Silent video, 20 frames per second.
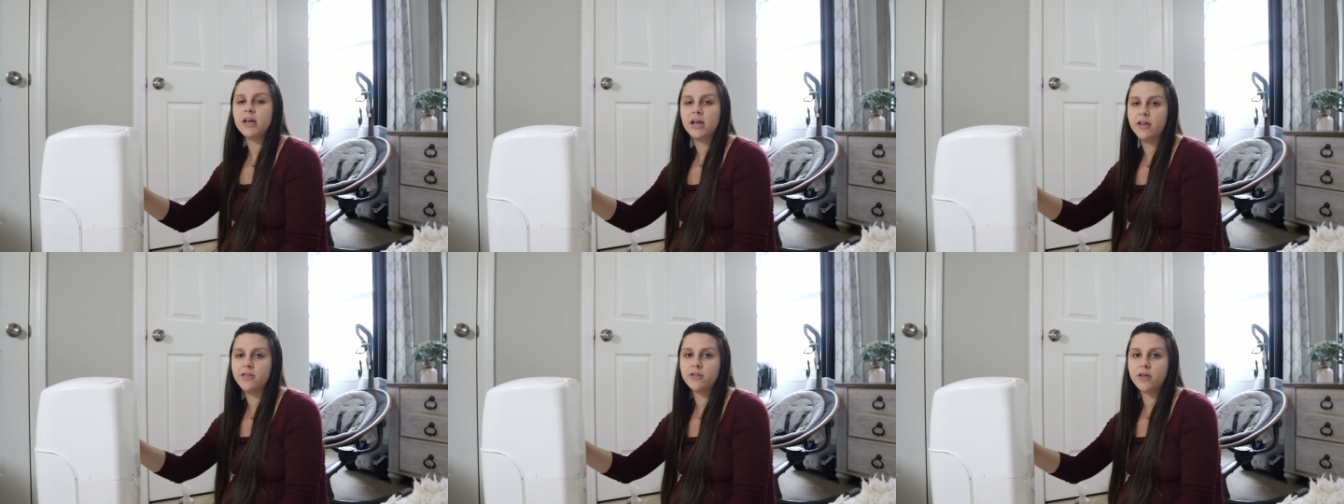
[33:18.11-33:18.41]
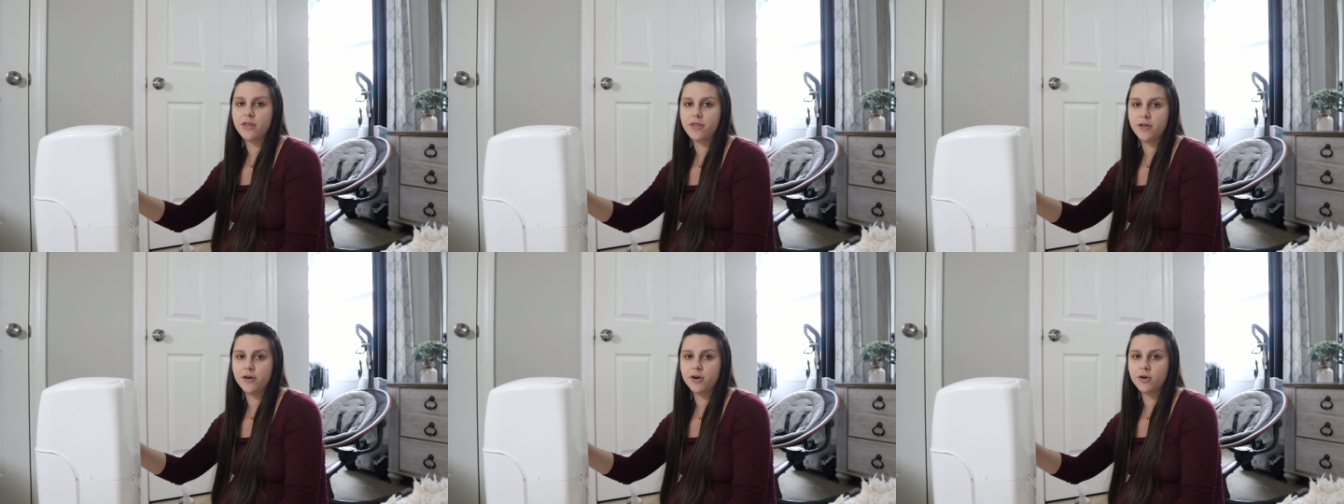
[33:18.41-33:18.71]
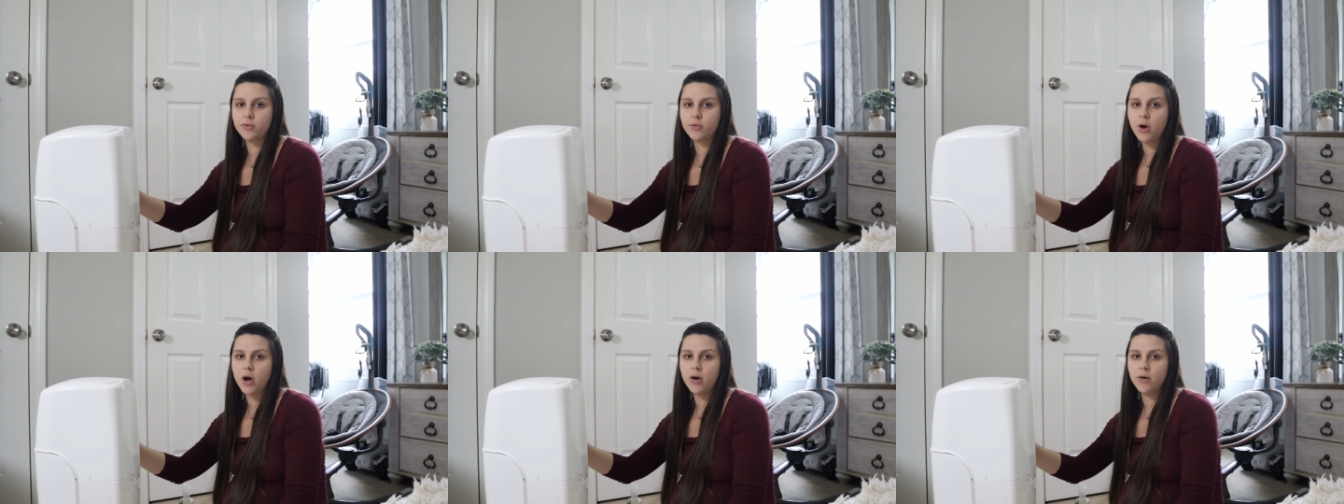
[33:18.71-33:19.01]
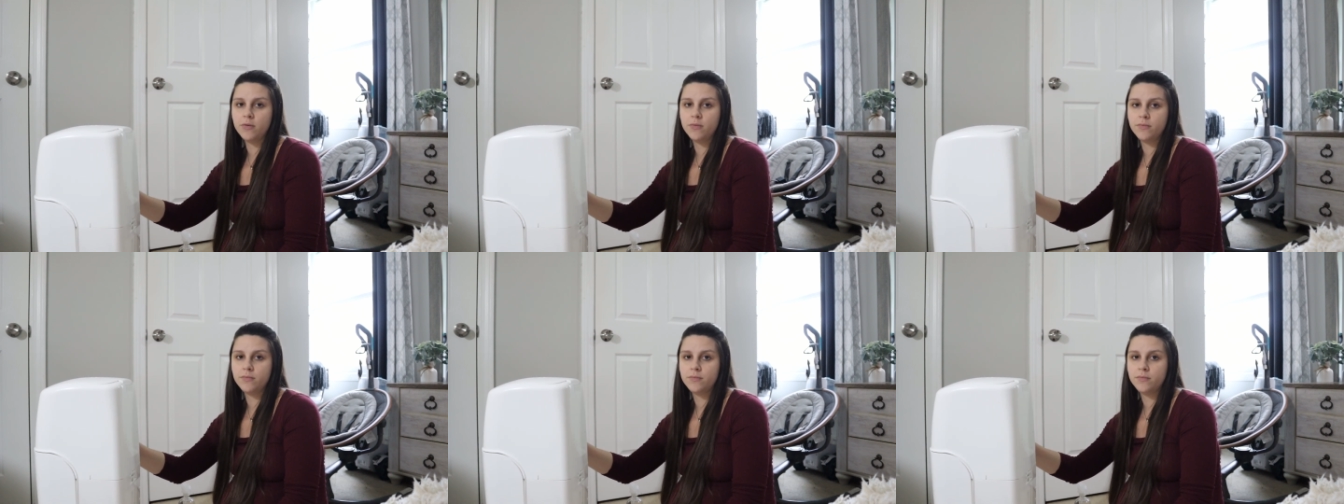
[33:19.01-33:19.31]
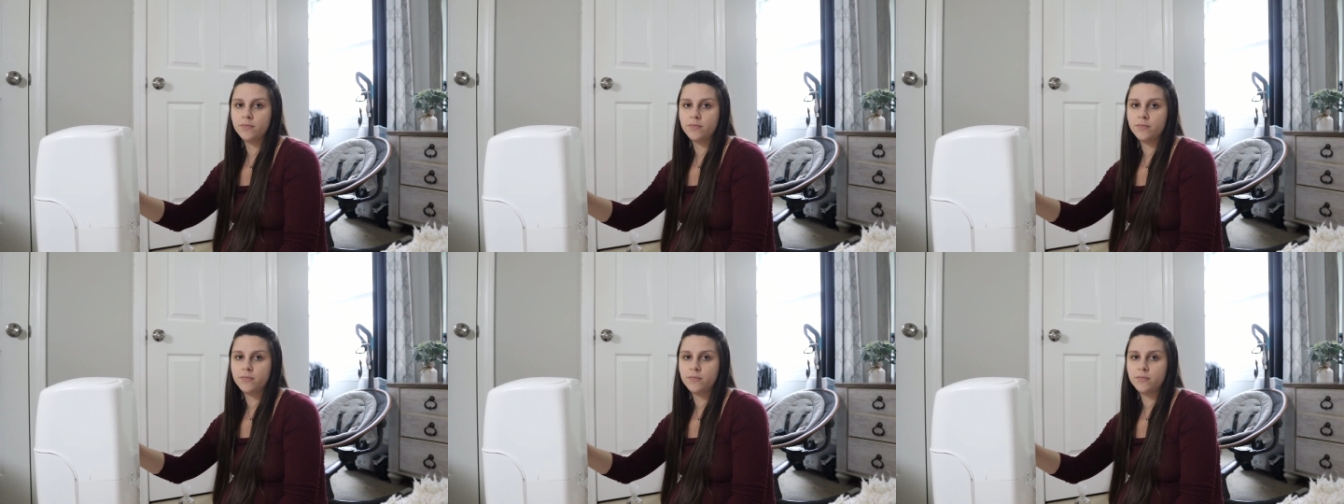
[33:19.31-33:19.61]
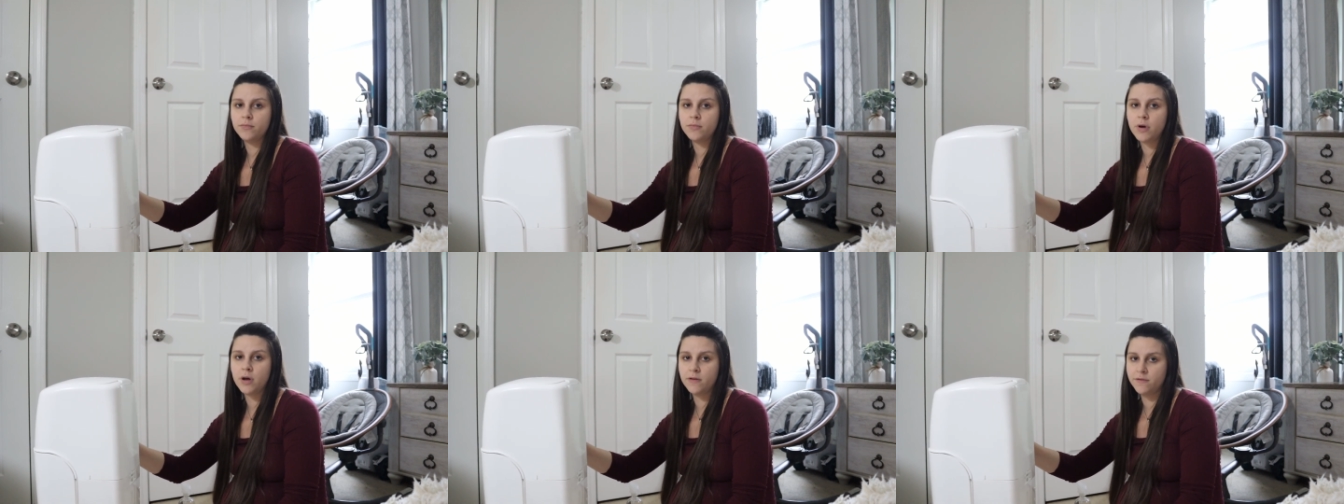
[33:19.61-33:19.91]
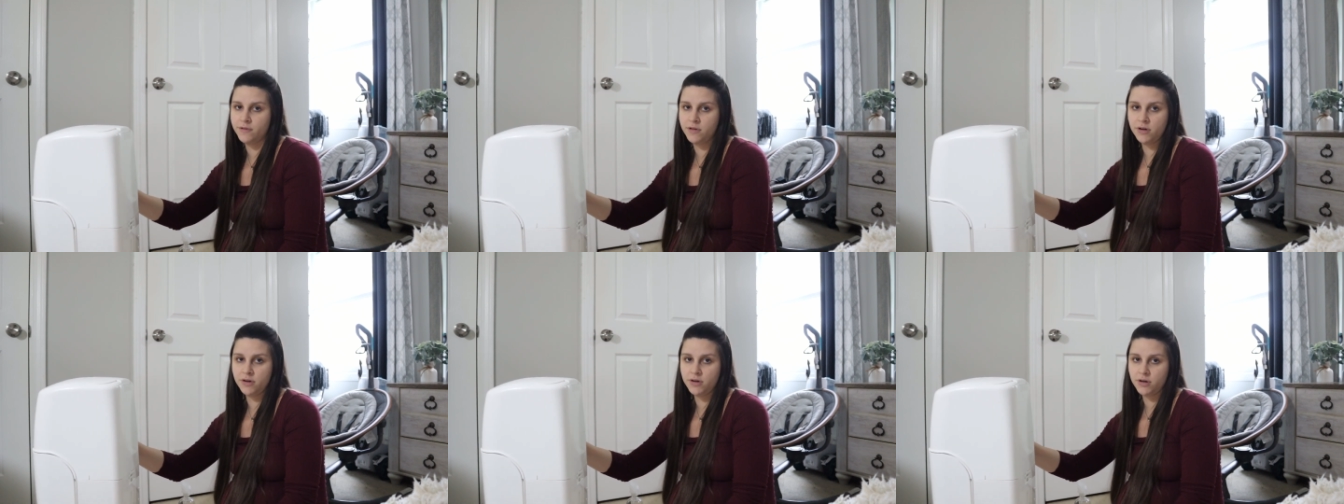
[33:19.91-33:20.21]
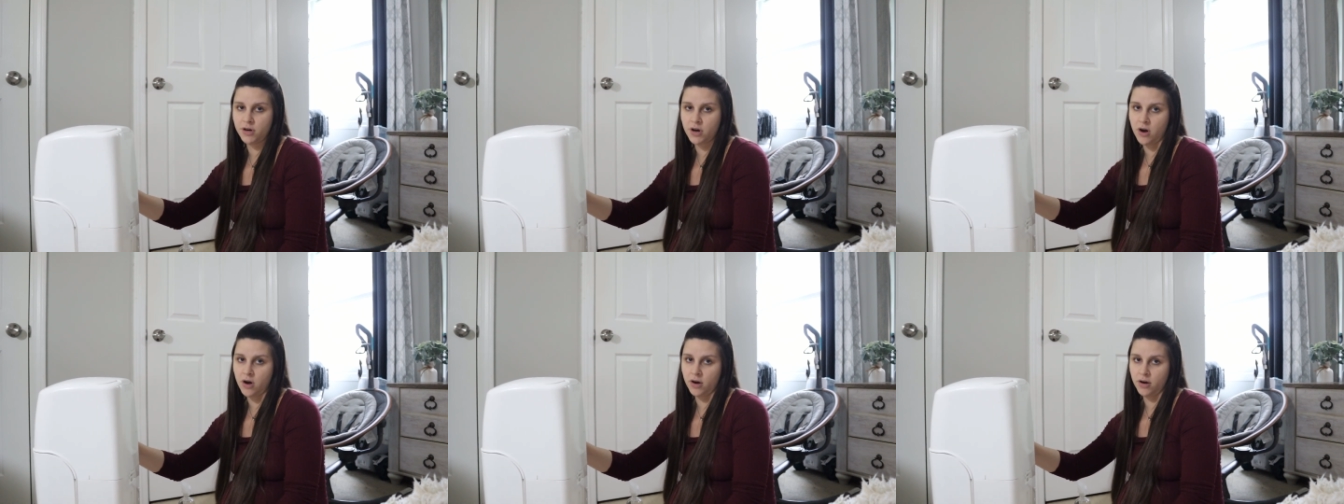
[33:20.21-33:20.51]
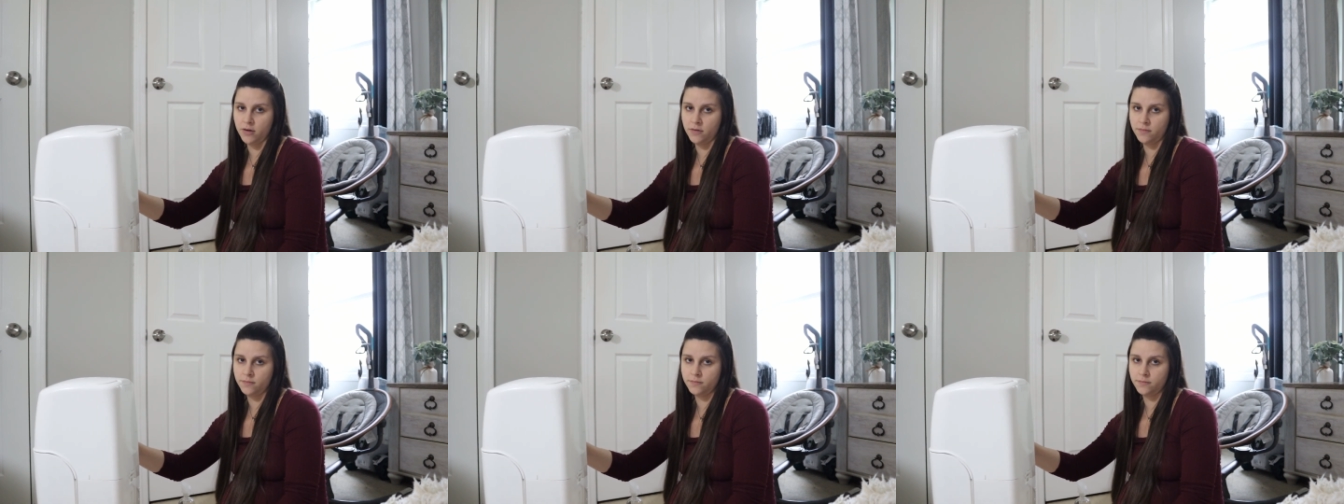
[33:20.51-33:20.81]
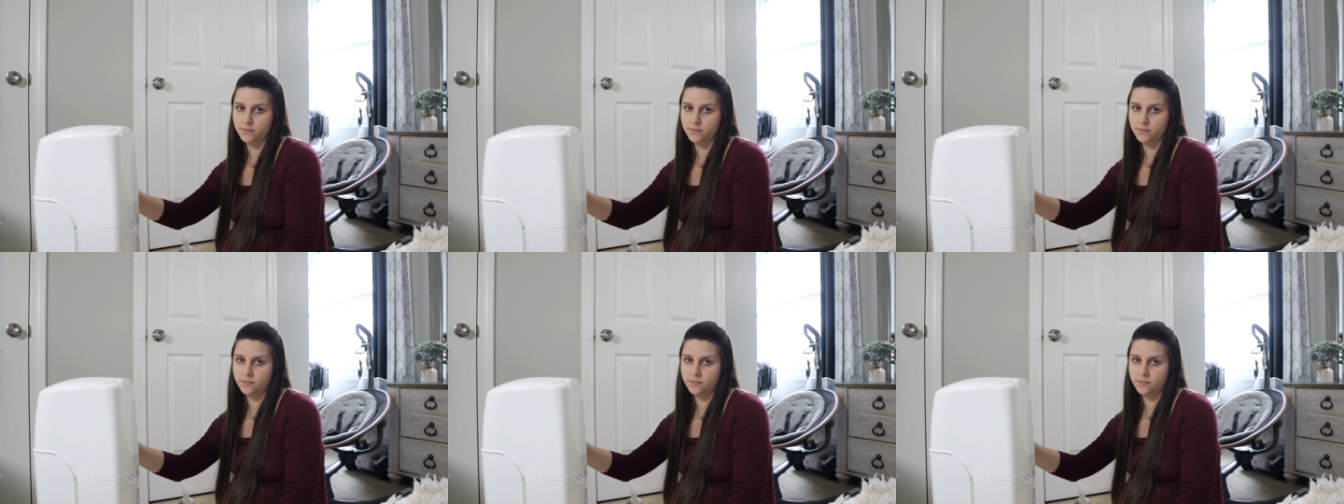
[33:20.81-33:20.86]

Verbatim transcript: in the third row of their car,